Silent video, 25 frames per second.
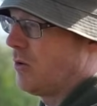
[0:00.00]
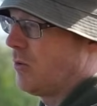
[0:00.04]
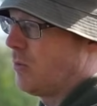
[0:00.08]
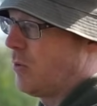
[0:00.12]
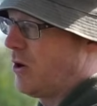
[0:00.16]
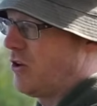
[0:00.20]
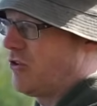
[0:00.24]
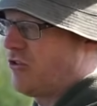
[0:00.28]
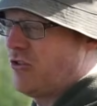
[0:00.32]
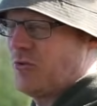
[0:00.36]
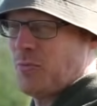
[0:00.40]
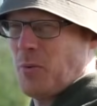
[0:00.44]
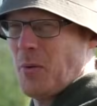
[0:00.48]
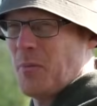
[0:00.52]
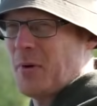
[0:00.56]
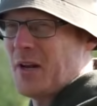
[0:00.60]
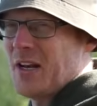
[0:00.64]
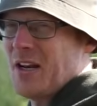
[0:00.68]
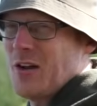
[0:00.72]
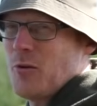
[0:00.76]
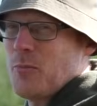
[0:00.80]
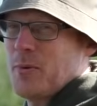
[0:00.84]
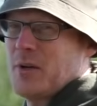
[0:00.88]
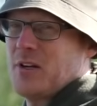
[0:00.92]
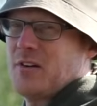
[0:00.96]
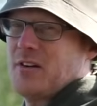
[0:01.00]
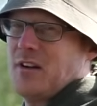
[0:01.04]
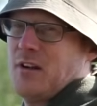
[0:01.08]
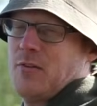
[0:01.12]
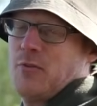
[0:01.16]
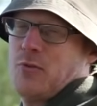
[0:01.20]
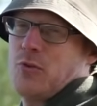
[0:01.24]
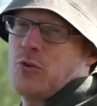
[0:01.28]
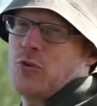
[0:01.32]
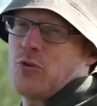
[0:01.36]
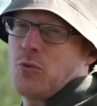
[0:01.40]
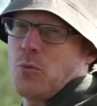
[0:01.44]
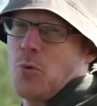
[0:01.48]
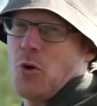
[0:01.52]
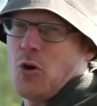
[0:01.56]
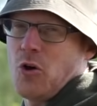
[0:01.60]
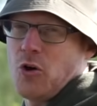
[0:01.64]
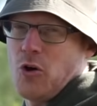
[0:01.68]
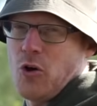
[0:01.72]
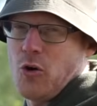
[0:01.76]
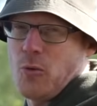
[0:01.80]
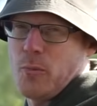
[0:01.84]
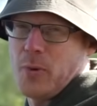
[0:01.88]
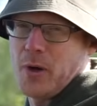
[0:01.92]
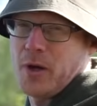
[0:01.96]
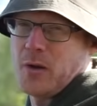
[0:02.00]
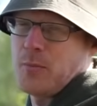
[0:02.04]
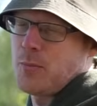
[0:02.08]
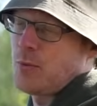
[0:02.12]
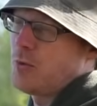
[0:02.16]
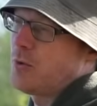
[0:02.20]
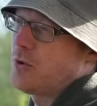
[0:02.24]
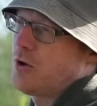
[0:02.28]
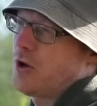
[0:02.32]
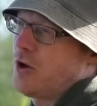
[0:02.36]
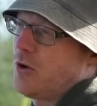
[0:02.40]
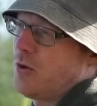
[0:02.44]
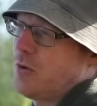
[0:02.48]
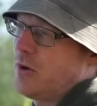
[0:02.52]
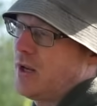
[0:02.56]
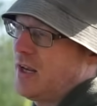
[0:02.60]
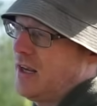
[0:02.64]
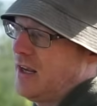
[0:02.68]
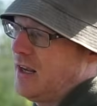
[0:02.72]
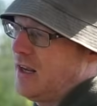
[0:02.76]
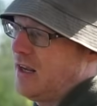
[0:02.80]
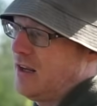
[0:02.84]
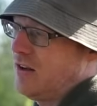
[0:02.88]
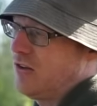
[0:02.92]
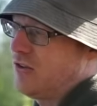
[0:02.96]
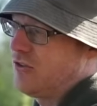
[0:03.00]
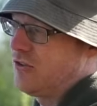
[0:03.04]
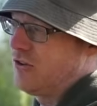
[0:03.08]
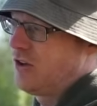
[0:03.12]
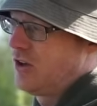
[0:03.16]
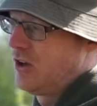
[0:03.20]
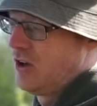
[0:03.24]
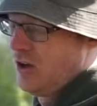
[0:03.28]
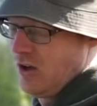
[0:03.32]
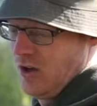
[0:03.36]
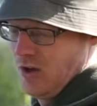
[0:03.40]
which is probably a little bit different to what a lot of people do, is